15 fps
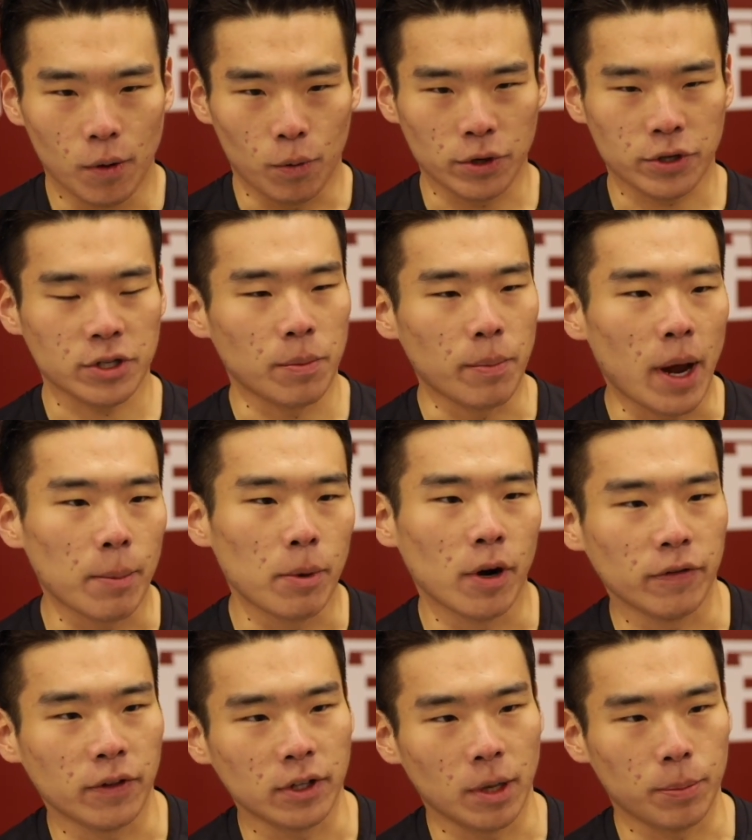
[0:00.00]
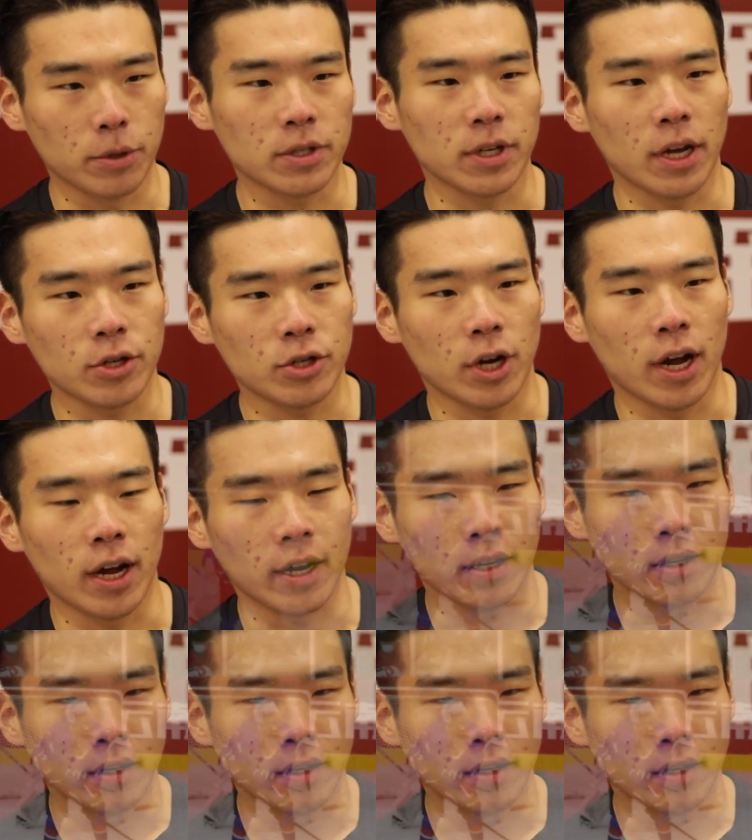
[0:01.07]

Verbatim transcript: which is a member of the W C H A